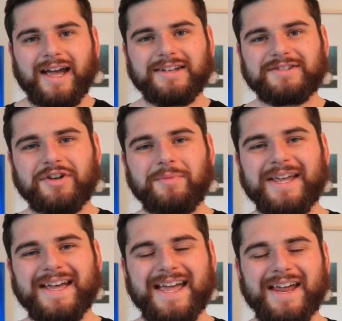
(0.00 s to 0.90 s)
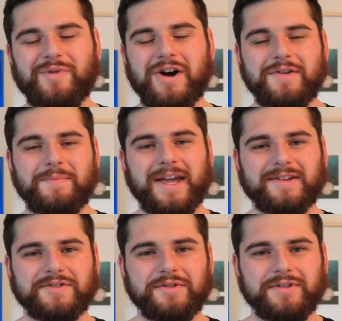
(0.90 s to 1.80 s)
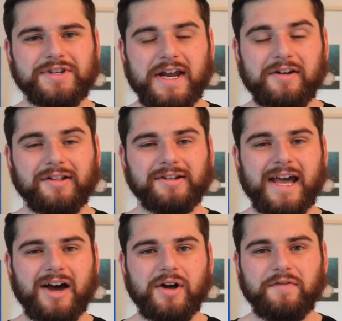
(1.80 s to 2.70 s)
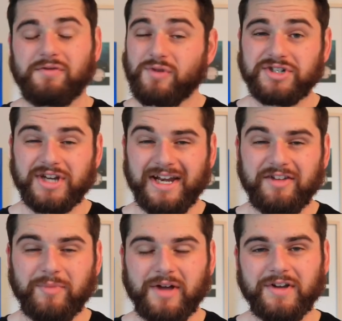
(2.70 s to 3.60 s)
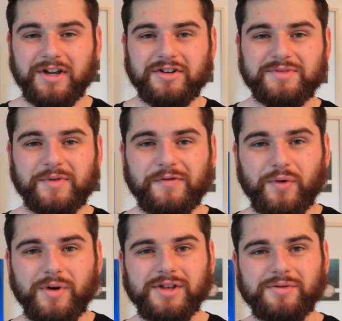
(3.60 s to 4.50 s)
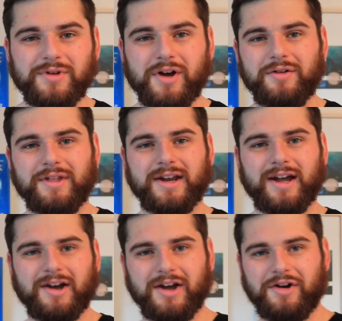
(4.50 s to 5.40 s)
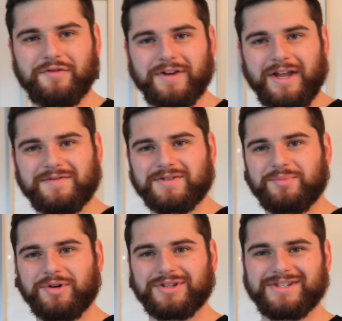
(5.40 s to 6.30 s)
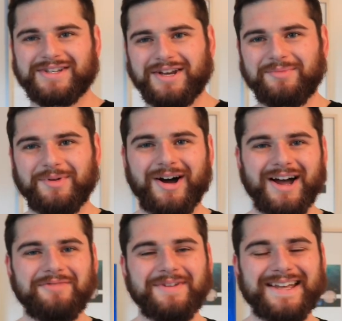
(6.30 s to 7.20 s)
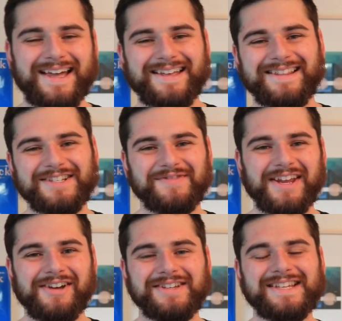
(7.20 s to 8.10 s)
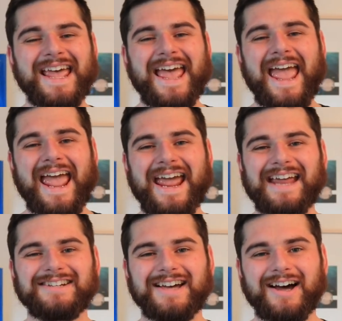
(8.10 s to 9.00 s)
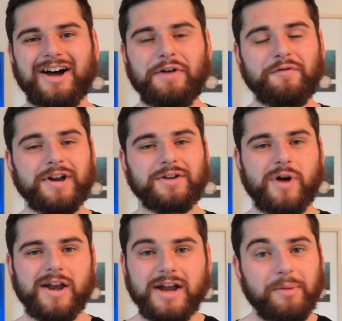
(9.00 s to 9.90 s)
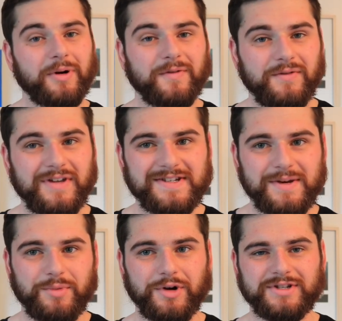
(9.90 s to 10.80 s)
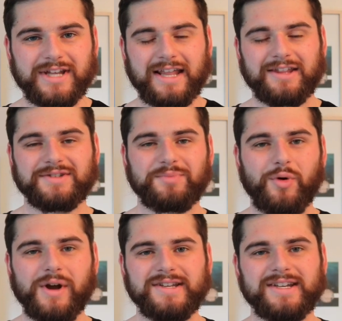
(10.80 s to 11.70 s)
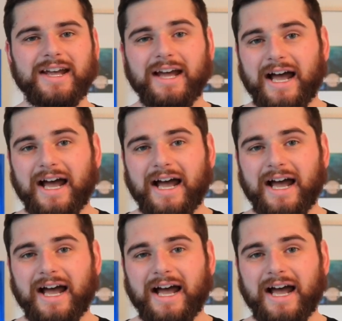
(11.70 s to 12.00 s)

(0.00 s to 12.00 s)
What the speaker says: Hey, it's Tom here and welcome back to the channel. Now, if you've watched any of my videos before, you'll know that I often have some books sitting behind me in these videos. And I've read quite a number of investing books at this point.